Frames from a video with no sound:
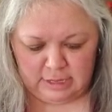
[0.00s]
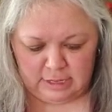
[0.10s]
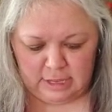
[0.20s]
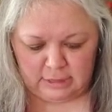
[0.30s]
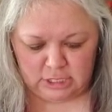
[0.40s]

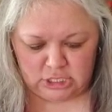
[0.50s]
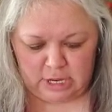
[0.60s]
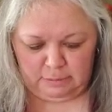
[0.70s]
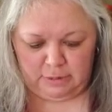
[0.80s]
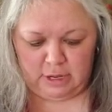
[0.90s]
get the
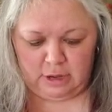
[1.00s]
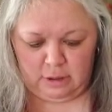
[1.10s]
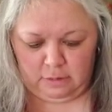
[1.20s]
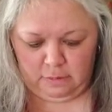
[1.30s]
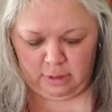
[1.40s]
shape of the
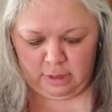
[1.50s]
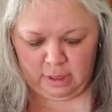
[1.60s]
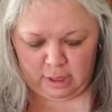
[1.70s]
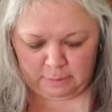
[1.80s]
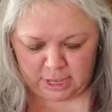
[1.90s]
dough.
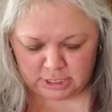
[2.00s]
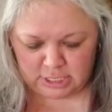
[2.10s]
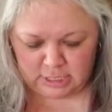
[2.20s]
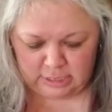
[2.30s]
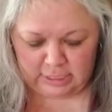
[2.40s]
I'm actually gonna